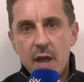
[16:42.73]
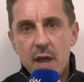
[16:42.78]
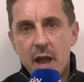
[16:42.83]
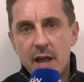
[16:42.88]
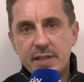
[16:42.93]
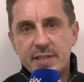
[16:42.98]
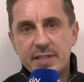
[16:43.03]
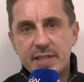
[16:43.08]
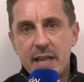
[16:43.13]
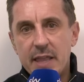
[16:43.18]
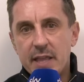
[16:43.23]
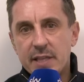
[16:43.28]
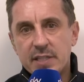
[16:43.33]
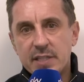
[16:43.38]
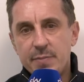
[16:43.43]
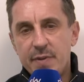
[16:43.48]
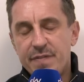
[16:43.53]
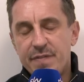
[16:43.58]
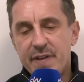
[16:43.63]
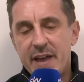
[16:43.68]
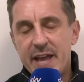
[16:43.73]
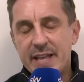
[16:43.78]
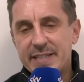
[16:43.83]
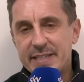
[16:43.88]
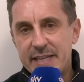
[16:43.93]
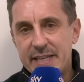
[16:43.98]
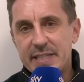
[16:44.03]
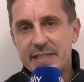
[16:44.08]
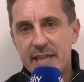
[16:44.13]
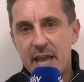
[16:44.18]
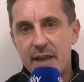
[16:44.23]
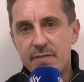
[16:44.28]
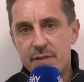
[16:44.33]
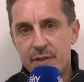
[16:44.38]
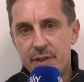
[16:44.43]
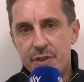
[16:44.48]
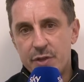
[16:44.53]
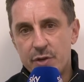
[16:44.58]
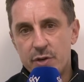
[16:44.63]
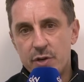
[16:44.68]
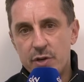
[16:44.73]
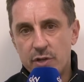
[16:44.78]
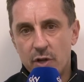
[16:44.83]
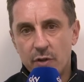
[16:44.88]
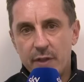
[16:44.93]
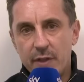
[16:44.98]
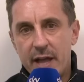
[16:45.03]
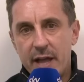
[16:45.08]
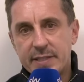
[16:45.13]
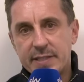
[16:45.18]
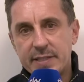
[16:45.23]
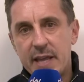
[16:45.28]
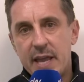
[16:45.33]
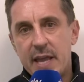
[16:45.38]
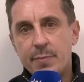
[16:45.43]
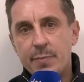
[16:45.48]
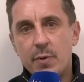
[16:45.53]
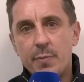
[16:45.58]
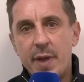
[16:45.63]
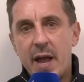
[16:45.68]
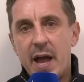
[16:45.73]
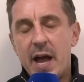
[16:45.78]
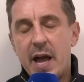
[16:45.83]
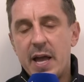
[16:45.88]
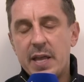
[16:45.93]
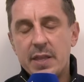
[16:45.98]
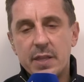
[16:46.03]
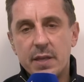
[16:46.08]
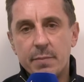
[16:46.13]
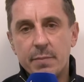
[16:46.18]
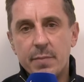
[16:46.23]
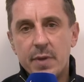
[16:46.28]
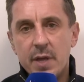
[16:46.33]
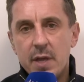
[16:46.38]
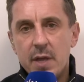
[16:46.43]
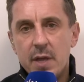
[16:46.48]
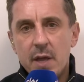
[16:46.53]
And Salah, to be fair, sits there in 3rd on that table behind them.